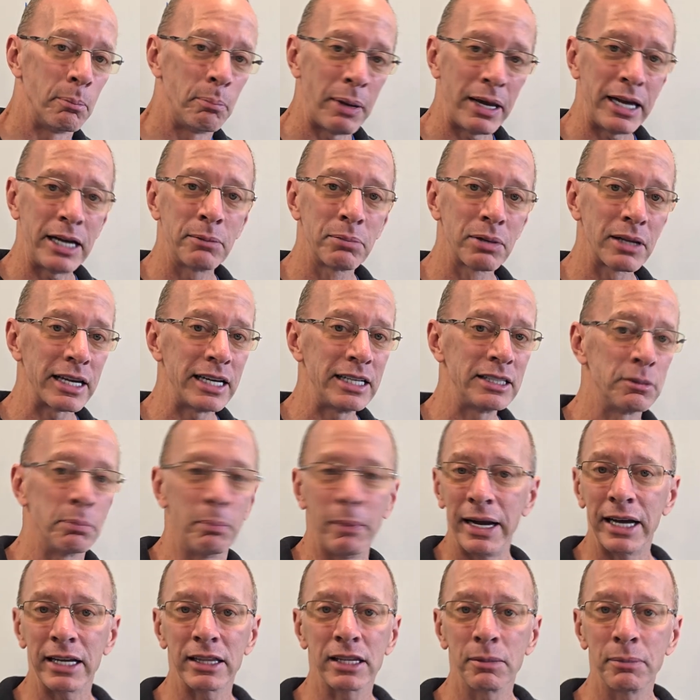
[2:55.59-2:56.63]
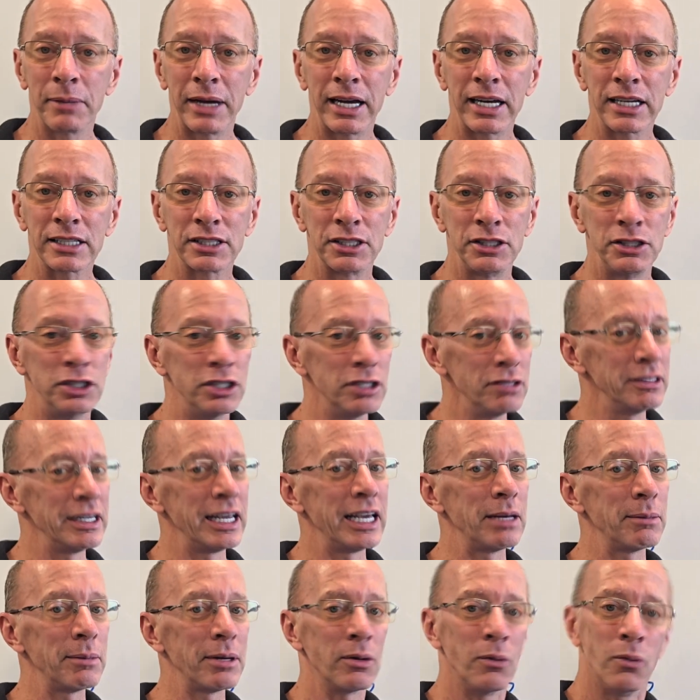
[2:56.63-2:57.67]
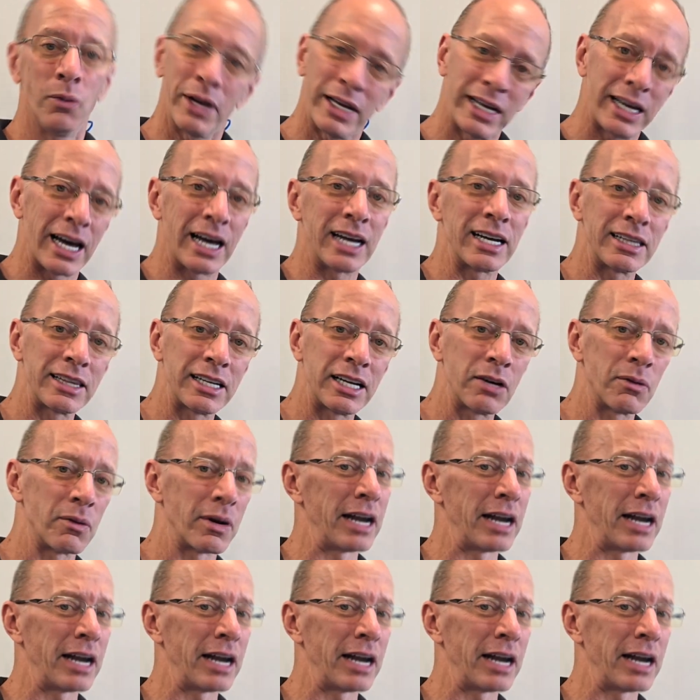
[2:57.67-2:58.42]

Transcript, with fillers: Beyblades, mathematics, you name it, we got it there.